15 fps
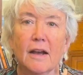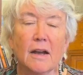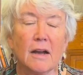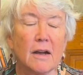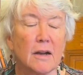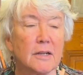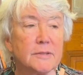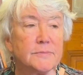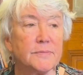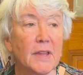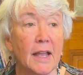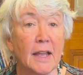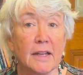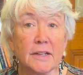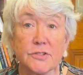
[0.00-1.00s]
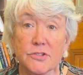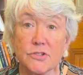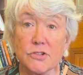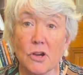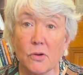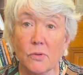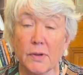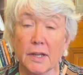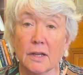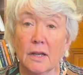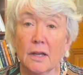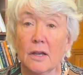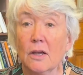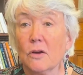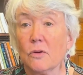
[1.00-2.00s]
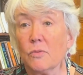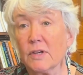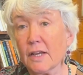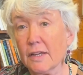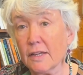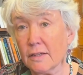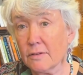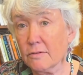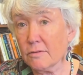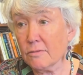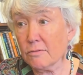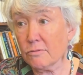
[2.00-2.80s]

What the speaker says: And it's showing what can